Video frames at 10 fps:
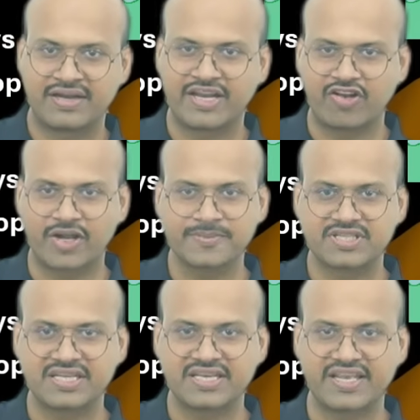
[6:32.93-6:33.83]
Develops
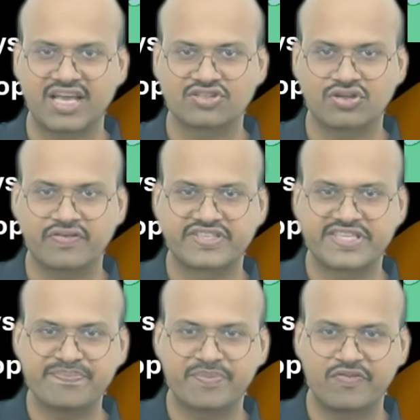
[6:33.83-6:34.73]
in areas of
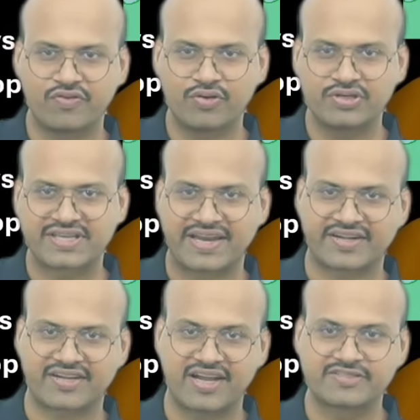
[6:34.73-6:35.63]
simple folds
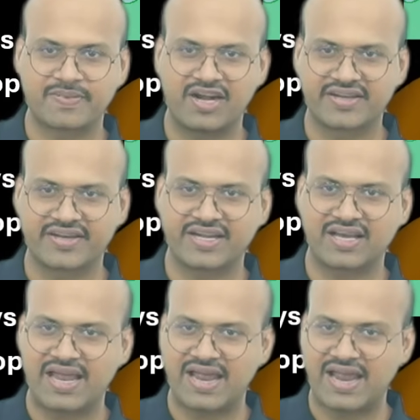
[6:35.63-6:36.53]
characterized by alternate